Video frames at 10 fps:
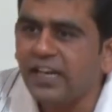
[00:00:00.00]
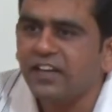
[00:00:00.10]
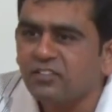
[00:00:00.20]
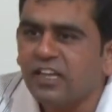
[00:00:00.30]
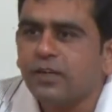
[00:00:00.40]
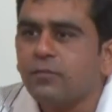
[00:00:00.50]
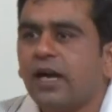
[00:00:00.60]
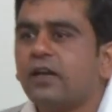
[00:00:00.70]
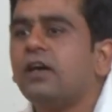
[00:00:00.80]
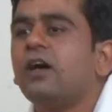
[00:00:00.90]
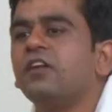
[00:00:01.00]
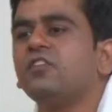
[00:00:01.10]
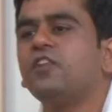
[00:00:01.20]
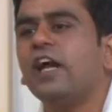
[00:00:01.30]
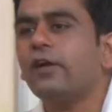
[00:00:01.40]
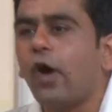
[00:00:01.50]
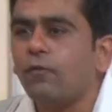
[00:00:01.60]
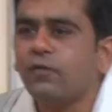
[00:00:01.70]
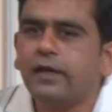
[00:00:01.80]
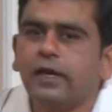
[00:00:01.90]
It is nothing but a result
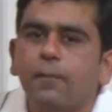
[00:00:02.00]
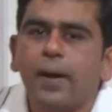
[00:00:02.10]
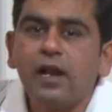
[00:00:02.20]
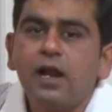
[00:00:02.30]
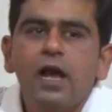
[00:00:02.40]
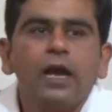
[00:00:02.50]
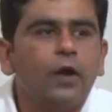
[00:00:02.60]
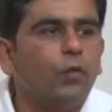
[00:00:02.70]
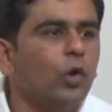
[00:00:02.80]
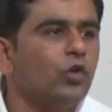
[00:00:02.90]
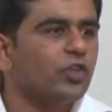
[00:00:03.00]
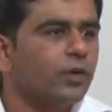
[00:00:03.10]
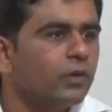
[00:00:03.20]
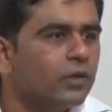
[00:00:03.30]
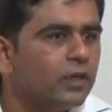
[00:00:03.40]
of double convolution.